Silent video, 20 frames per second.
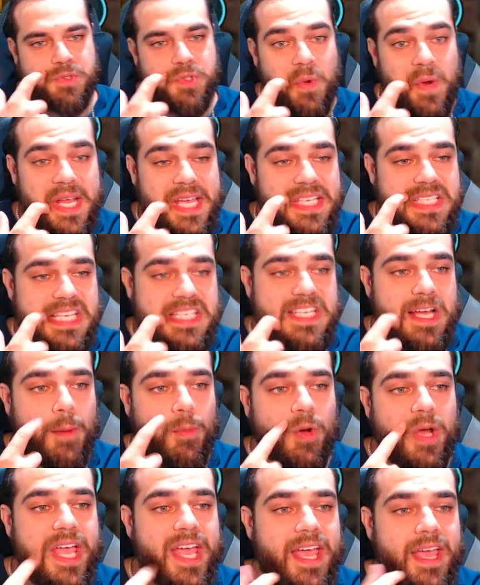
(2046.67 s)
So it is a
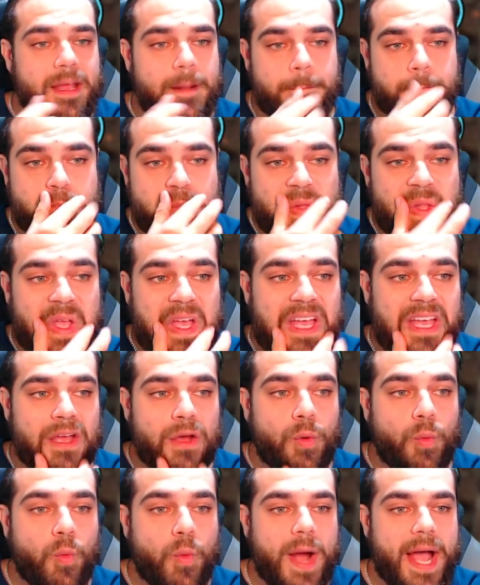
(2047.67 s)
double hit
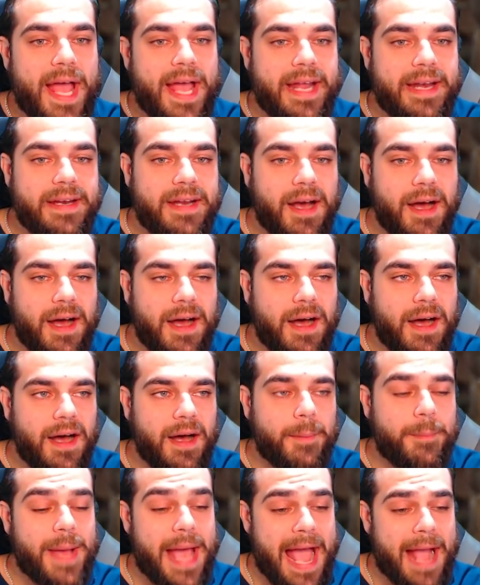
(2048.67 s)
when
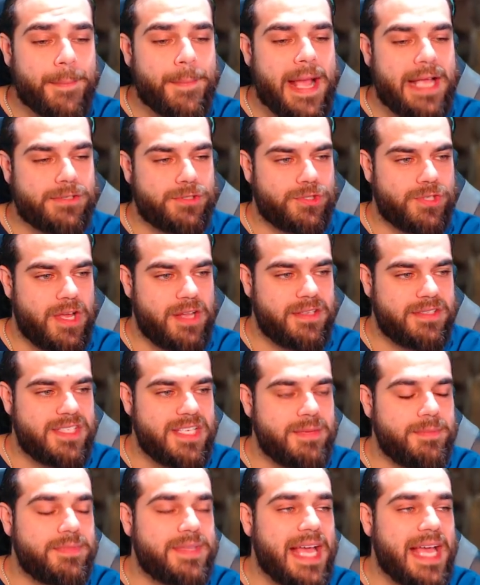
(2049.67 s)
Packmaster's on the team.